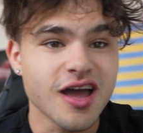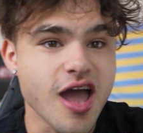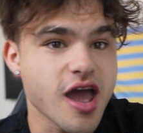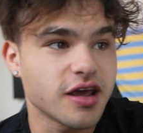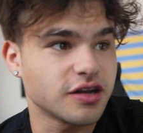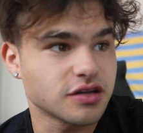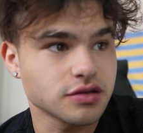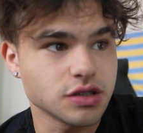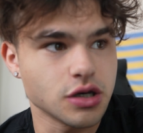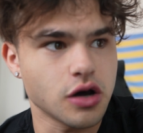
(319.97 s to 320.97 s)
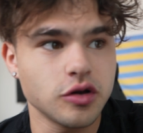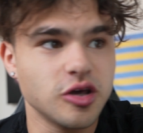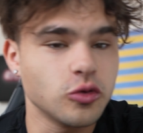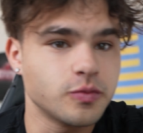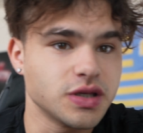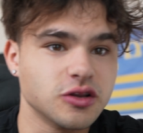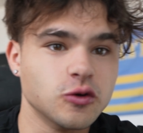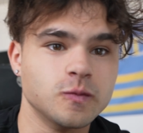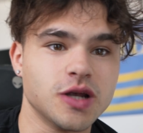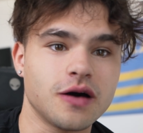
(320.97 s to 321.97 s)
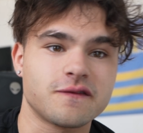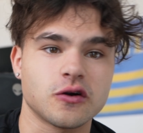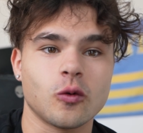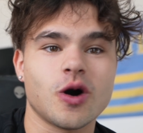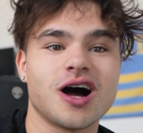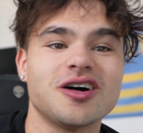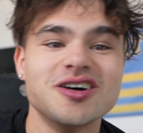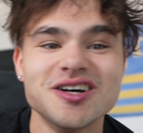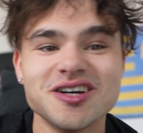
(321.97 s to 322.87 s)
and you know, it'll be loomed up for a while.